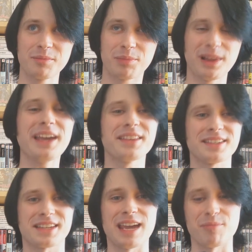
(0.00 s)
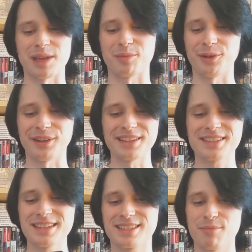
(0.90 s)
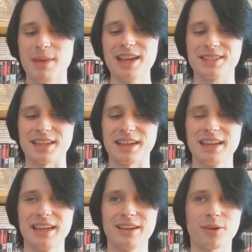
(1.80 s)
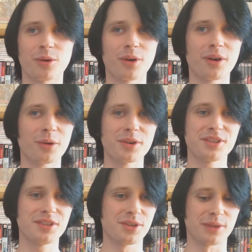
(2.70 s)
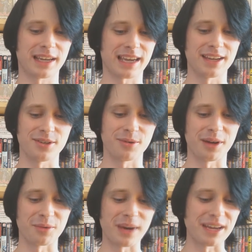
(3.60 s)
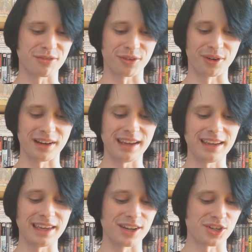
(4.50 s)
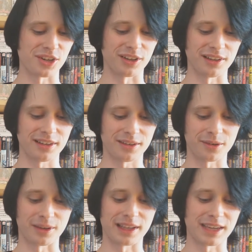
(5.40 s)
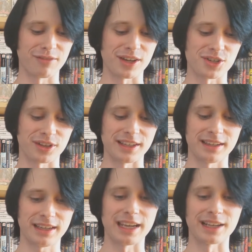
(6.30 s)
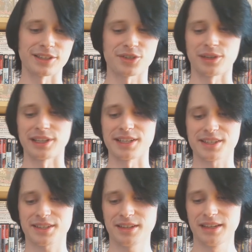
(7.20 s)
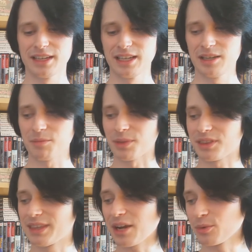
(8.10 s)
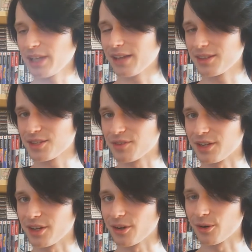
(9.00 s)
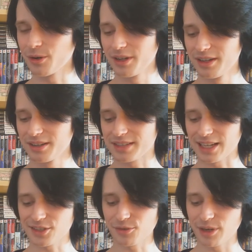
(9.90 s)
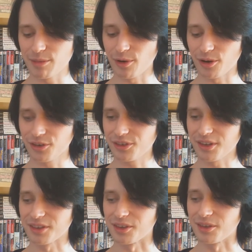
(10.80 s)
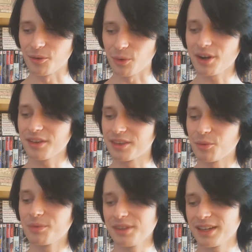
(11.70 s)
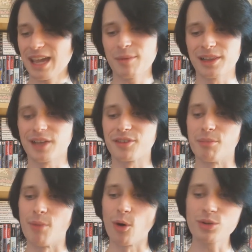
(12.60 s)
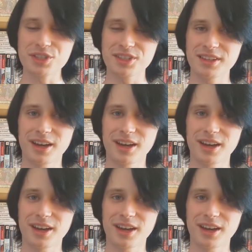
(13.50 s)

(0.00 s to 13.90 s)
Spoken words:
play this game, people. It's amazing. Or you do like I do and wait for a initial or like eventually English release. But that will end this video. Tales of Rebirth, the game I love the most